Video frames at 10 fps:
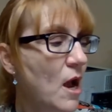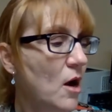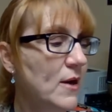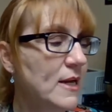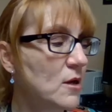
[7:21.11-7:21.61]

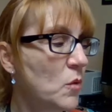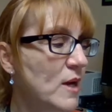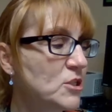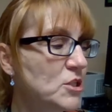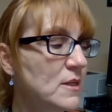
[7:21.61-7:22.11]
All right,
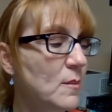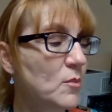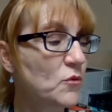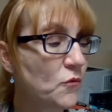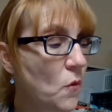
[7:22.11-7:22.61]
question
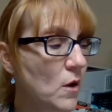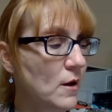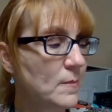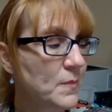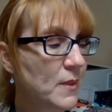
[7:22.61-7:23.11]
number
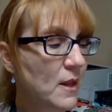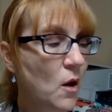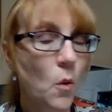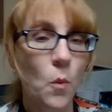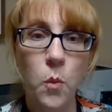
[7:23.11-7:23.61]
4.
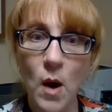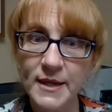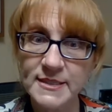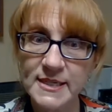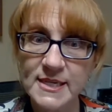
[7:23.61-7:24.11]

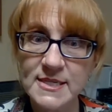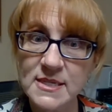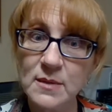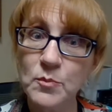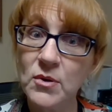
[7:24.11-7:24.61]
What is
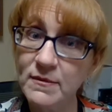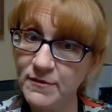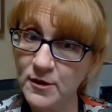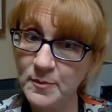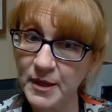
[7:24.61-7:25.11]
the
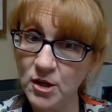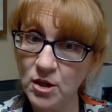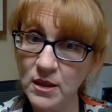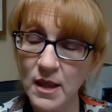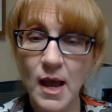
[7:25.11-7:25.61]

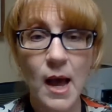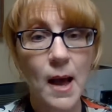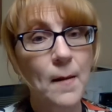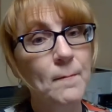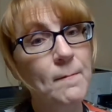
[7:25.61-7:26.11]
proverbial
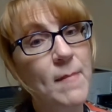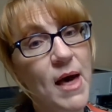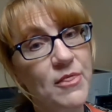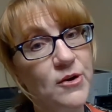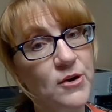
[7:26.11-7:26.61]

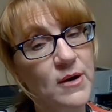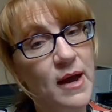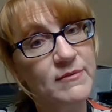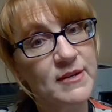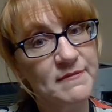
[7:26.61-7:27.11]
mother
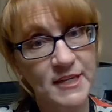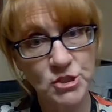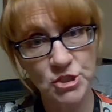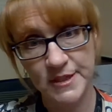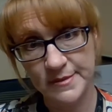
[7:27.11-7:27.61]
of
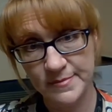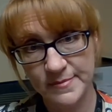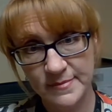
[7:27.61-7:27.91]
invention?